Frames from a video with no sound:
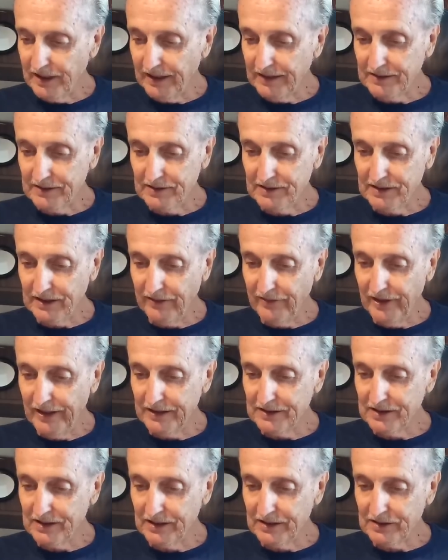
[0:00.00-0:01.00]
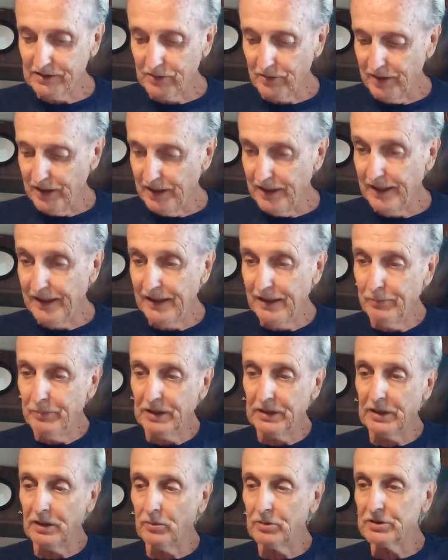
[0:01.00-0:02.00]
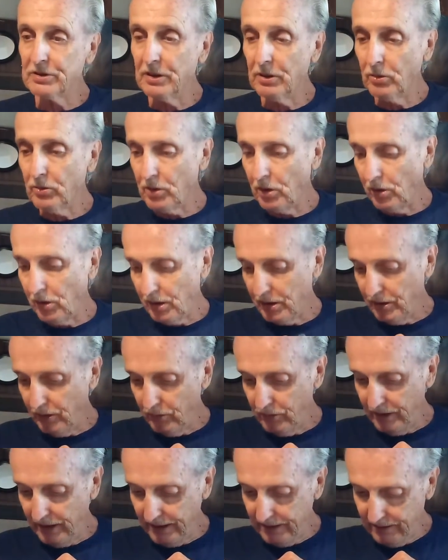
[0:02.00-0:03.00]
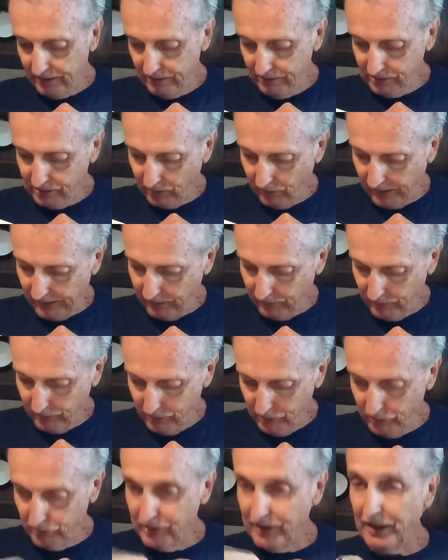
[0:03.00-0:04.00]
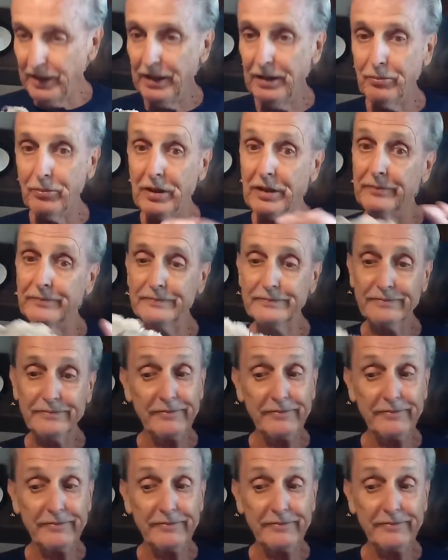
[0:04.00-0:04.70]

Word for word: Texas 78639, but there was no card, no nothing, so I don't know who did it, but